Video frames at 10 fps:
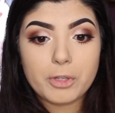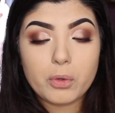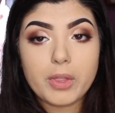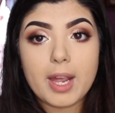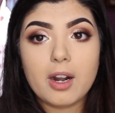
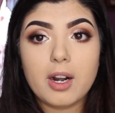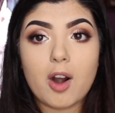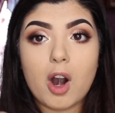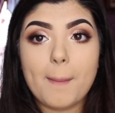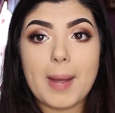So
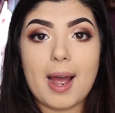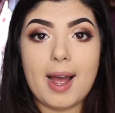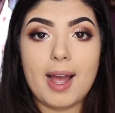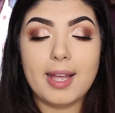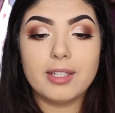there are my
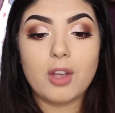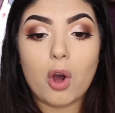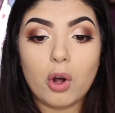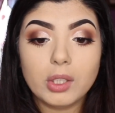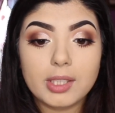eyes
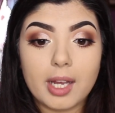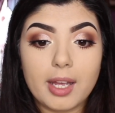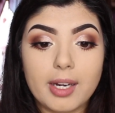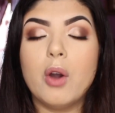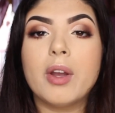all
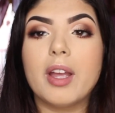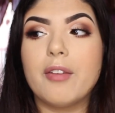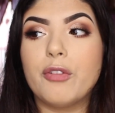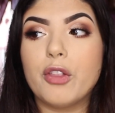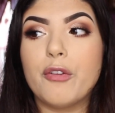done. Okay,
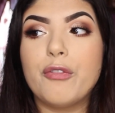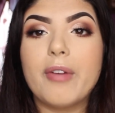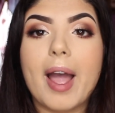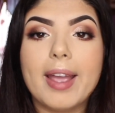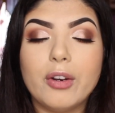and for the
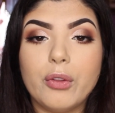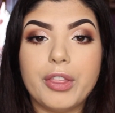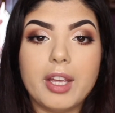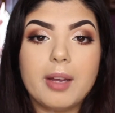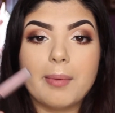final
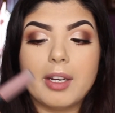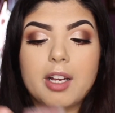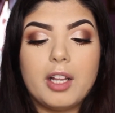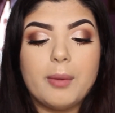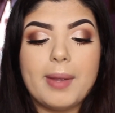thing, I'm gonna
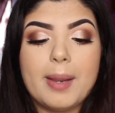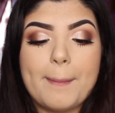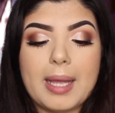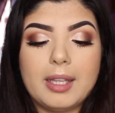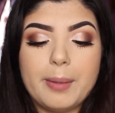color
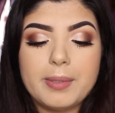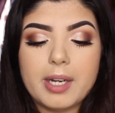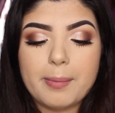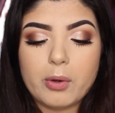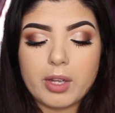in my lips,
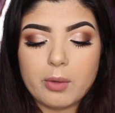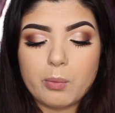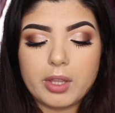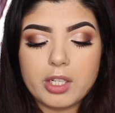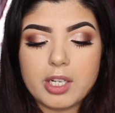and I'm going
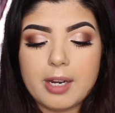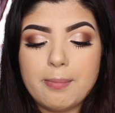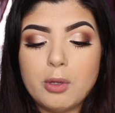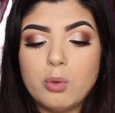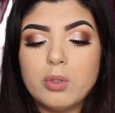in with the shade
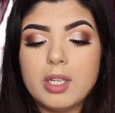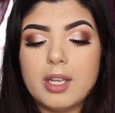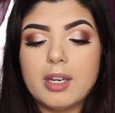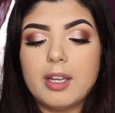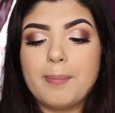Muse
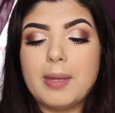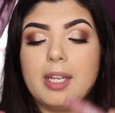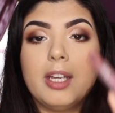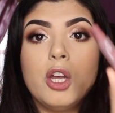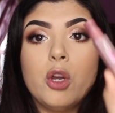in a
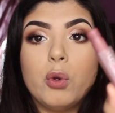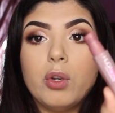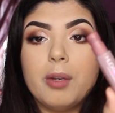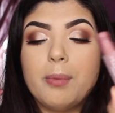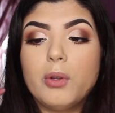mini
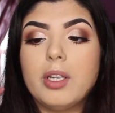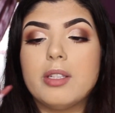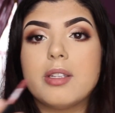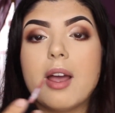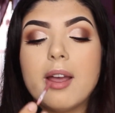Huda Beauty
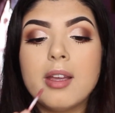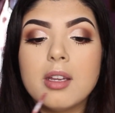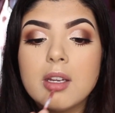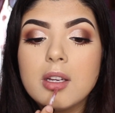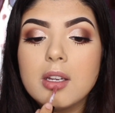
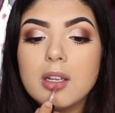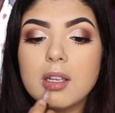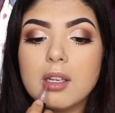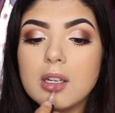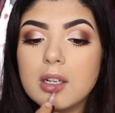set.
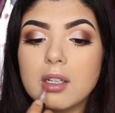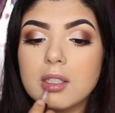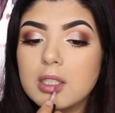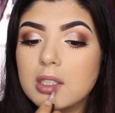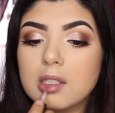And
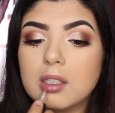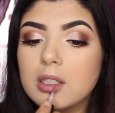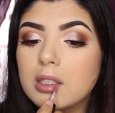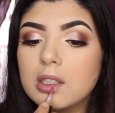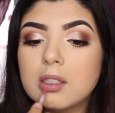I'm just
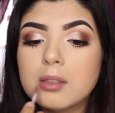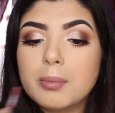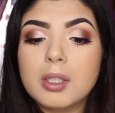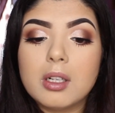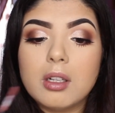gonna
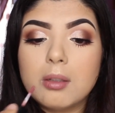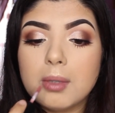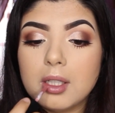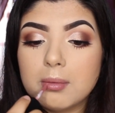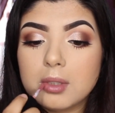put that all on
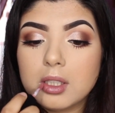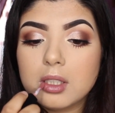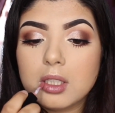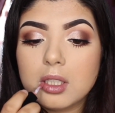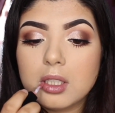my lips.